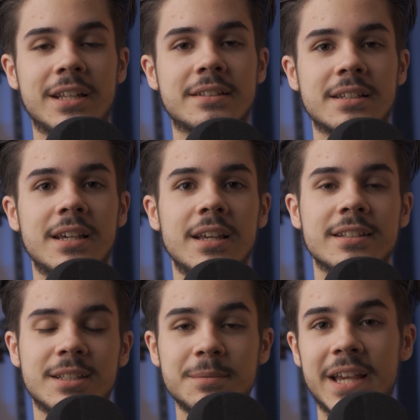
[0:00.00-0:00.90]
is.
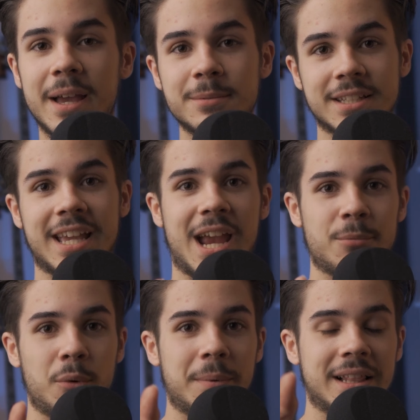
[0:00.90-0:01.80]
Sometimes the
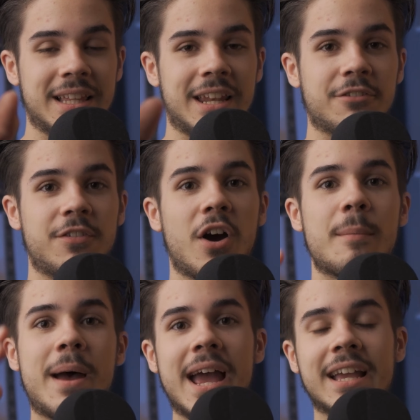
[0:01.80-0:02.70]
camera will be leaning far
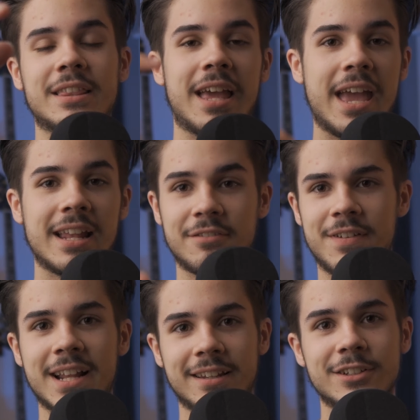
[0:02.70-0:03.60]
back and the head, in
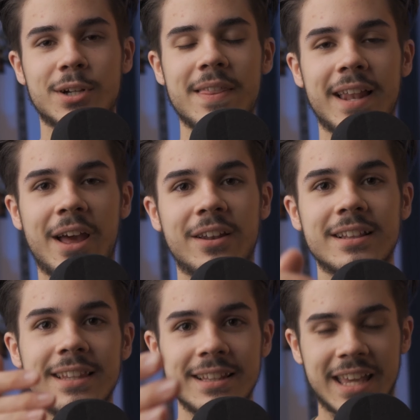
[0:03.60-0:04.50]
fact, try that out.
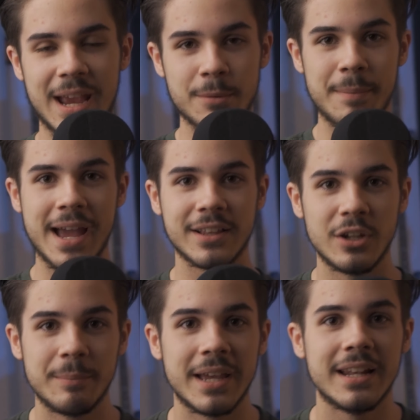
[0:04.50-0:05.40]
Lean the camera back a
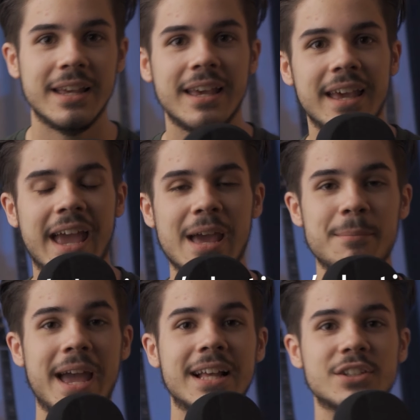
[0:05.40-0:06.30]
little bit and
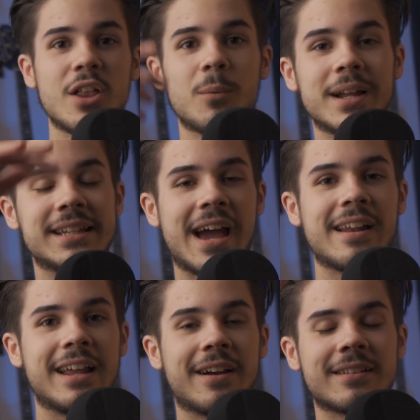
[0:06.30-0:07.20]
my head's all the way
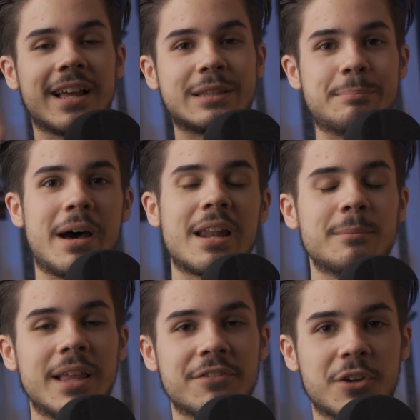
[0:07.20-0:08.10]
down here in like the
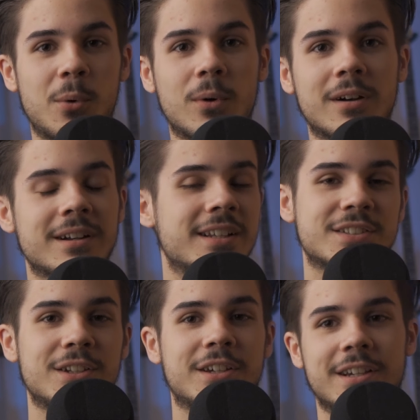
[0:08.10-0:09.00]
bottom left corner. It
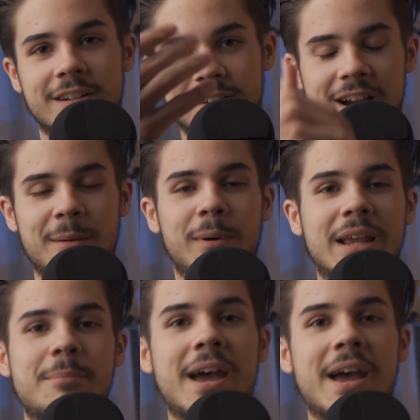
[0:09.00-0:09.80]
doesn't look good. All right, bring it